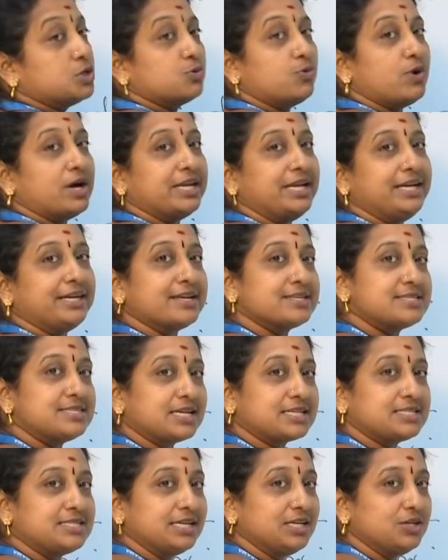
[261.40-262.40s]
to 1
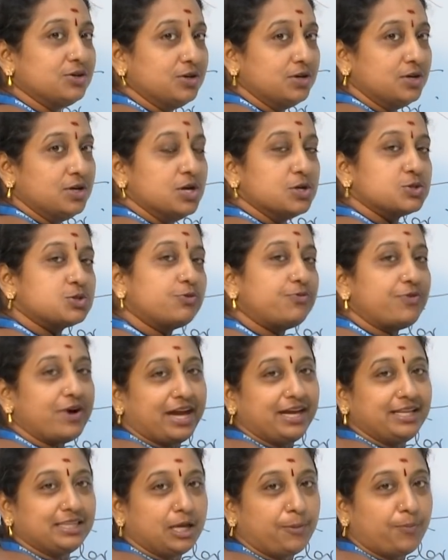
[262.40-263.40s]
intersecting, no? So
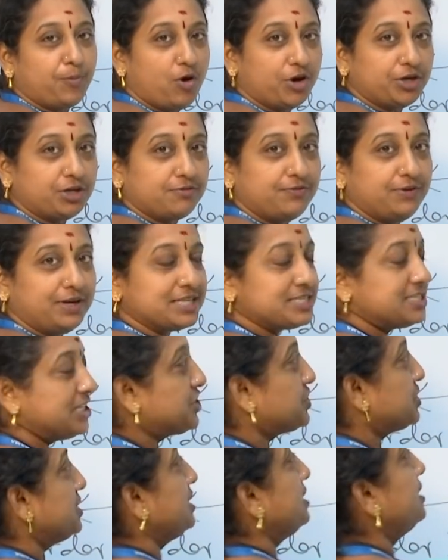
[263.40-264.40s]
find that point of
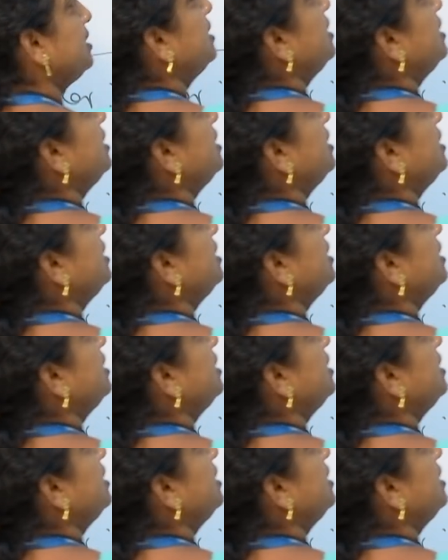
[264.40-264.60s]
intersection.